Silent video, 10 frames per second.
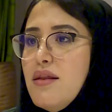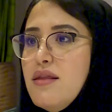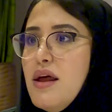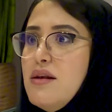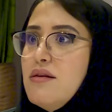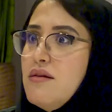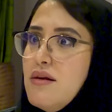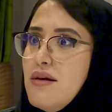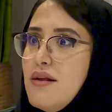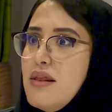then
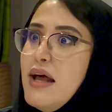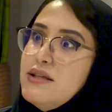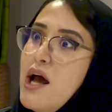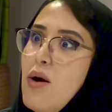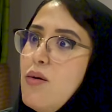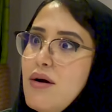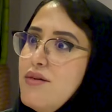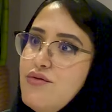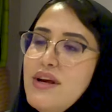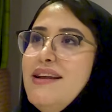that's how
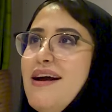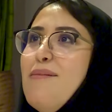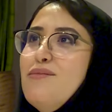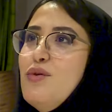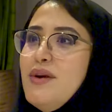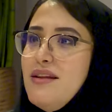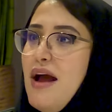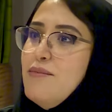really I'm doing it.